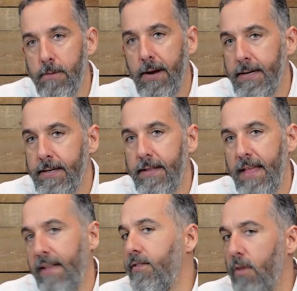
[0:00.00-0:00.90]
right?
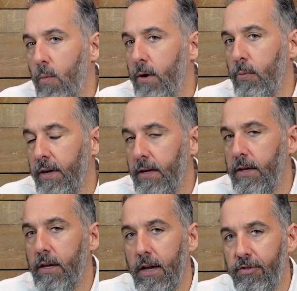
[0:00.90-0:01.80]
That's the one
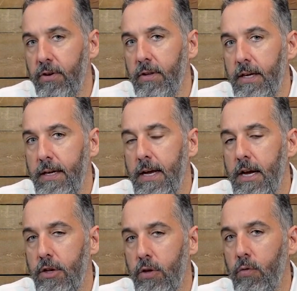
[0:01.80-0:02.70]
we generally
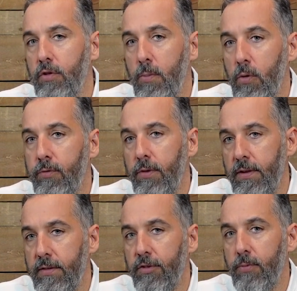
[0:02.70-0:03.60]
use the most for
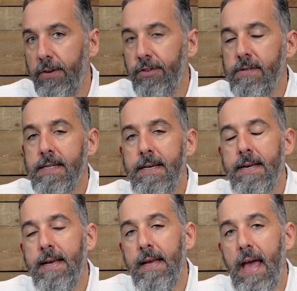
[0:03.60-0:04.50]
these situations.
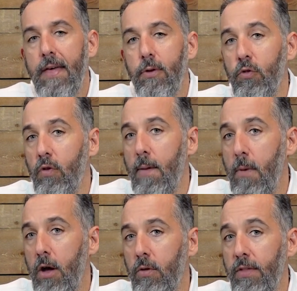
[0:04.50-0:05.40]
And there's a
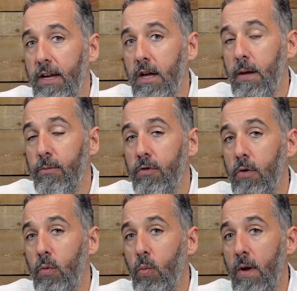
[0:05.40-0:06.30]
model that comes
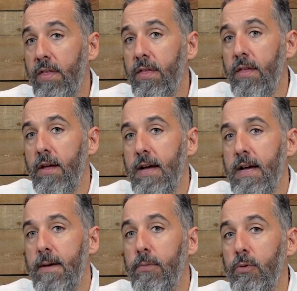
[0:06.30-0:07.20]
with
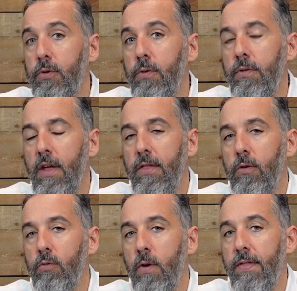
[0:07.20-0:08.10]
Bluetooth and
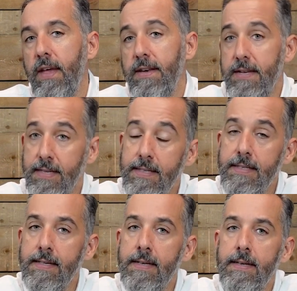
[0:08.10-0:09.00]
there's one that
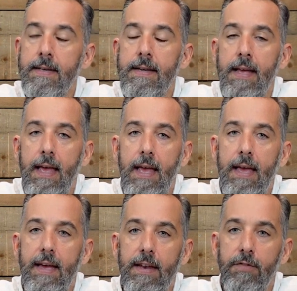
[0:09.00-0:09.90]
doesn't.
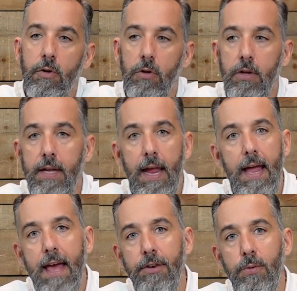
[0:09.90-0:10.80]
And if you're looking
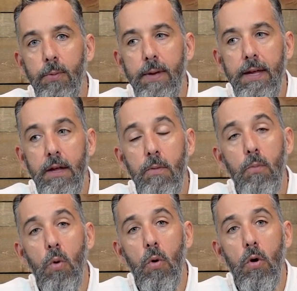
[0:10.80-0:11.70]
at doing
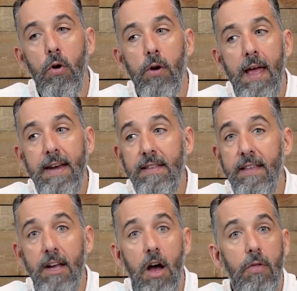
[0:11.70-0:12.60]
more
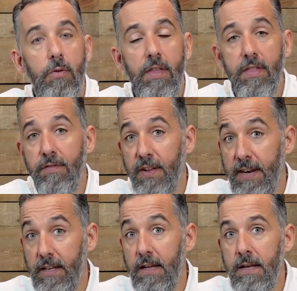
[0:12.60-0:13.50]
anything other than the
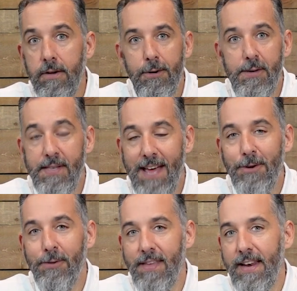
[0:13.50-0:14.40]
vanilla or
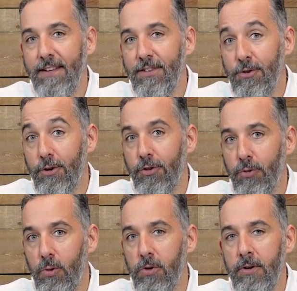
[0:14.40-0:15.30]
standard settings in your
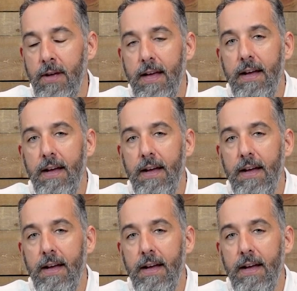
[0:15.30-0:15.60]
controller,